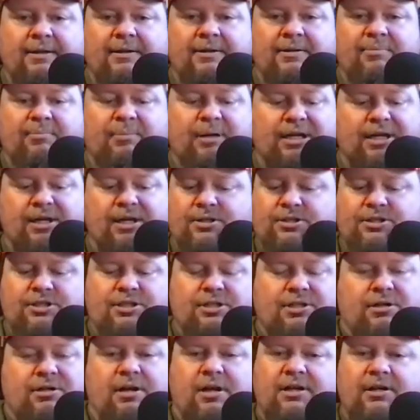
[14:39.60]
Because
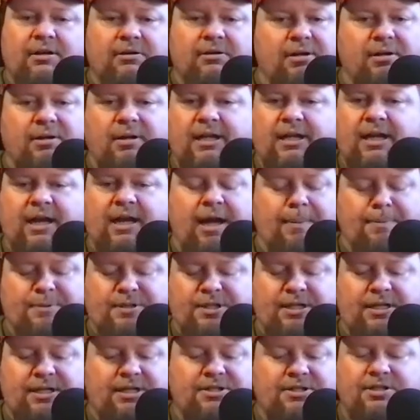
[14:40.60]
your only
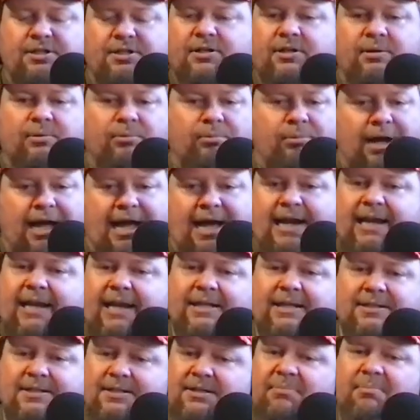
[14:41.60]
option is you're going to write
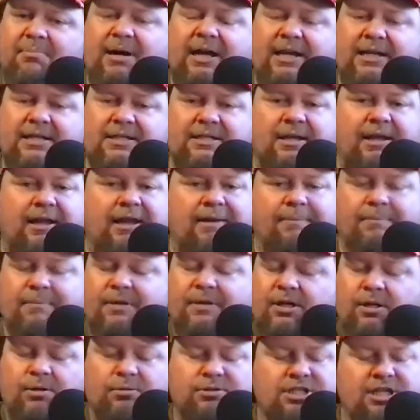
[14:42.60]
in somebody's name,
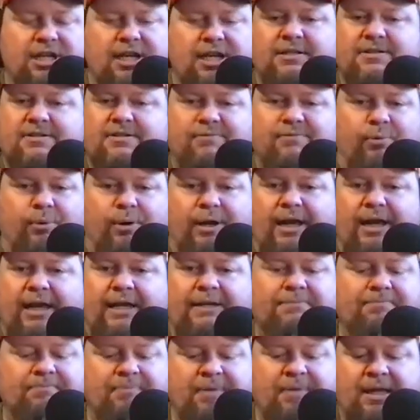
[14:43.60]
no chance of
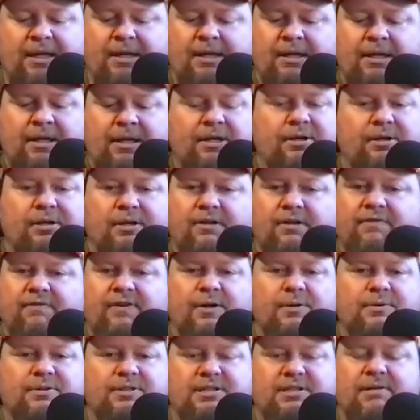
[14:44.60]
winning. You're going to
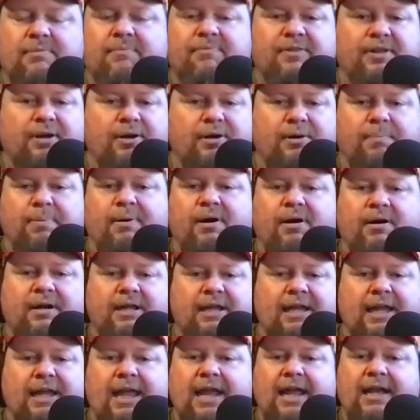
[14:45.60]
vote some third
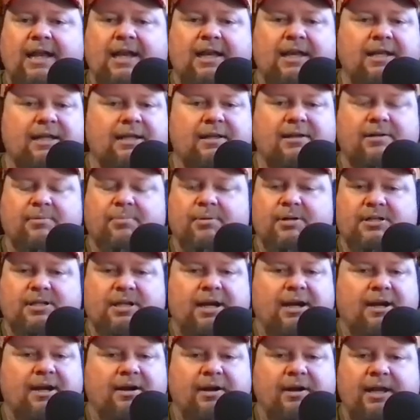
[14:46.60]
party candidate,
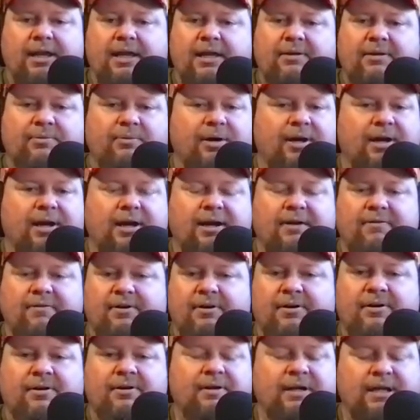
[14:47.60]
libertarian,
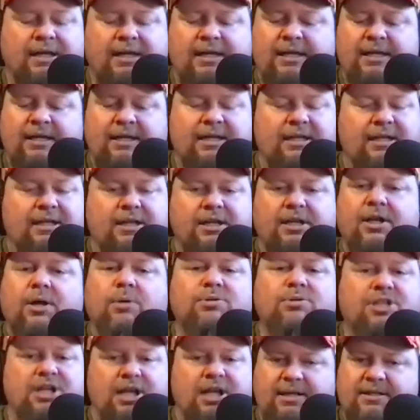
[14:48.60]
whatever,
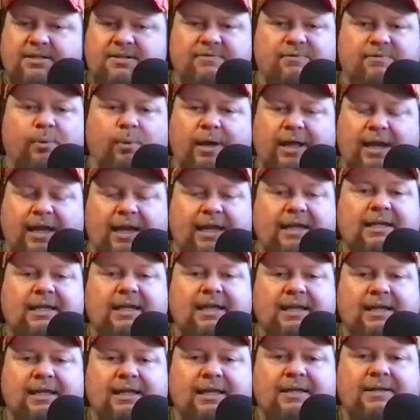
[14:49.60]
no chance of winning.
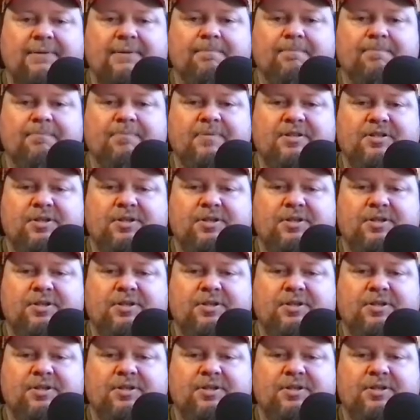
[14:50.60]
So